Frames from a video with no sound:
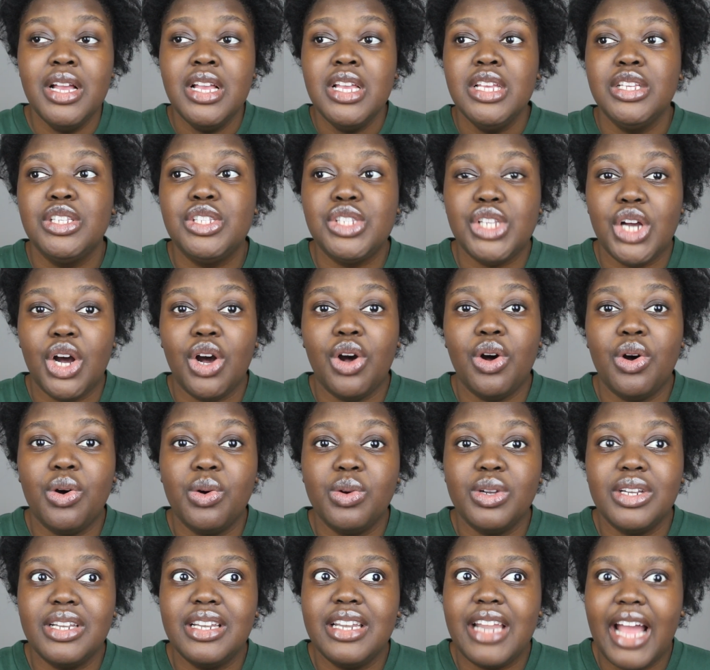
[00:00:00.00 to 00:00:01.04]
So
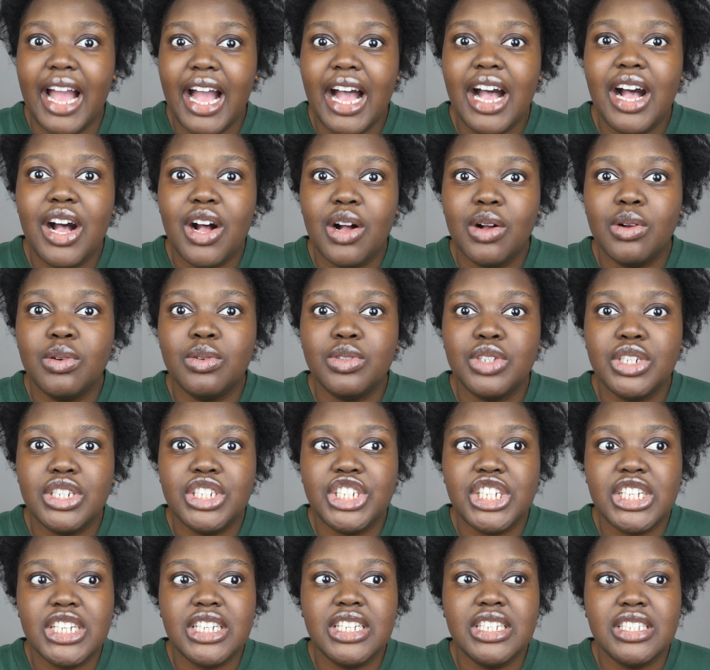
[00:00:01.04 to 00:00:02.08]
now
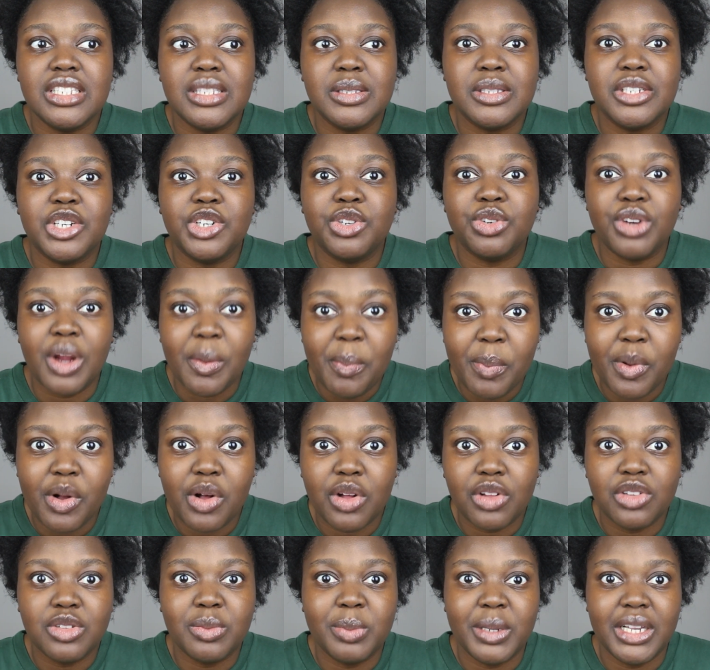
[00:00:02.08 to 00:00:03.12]
she's
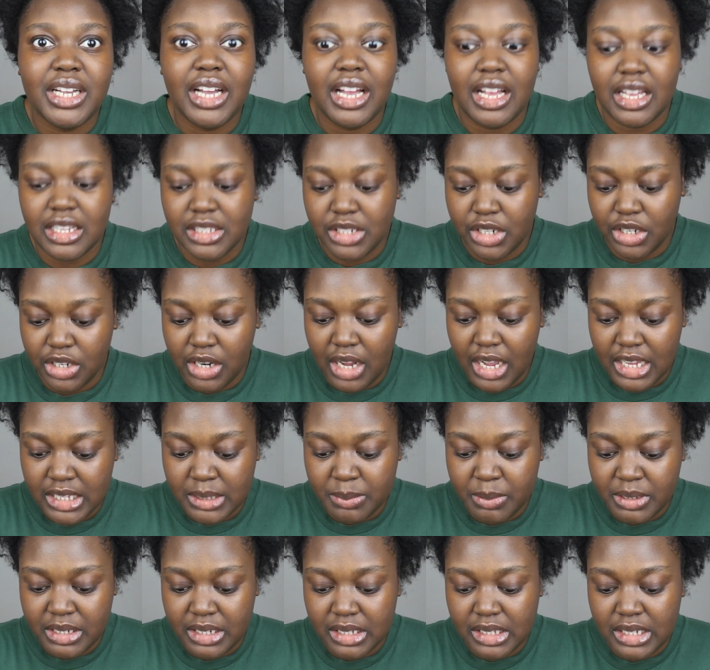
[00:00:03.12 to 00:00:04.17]
crippled because her
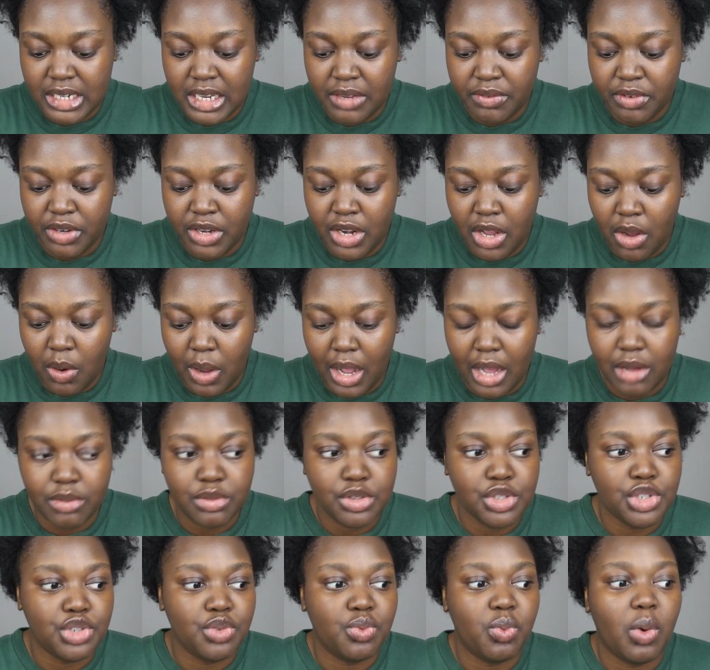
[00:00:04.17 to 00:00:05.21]
husband doesn't even know how
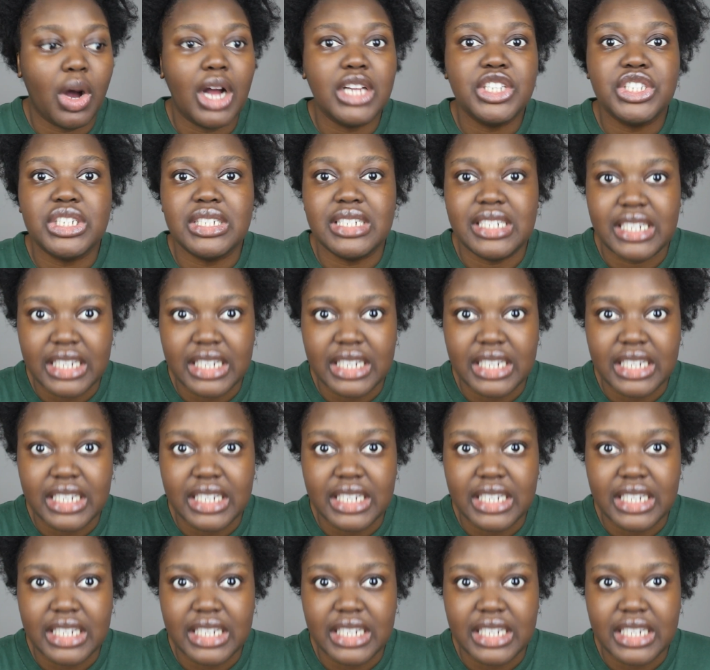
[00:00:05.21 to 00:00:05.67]
to wash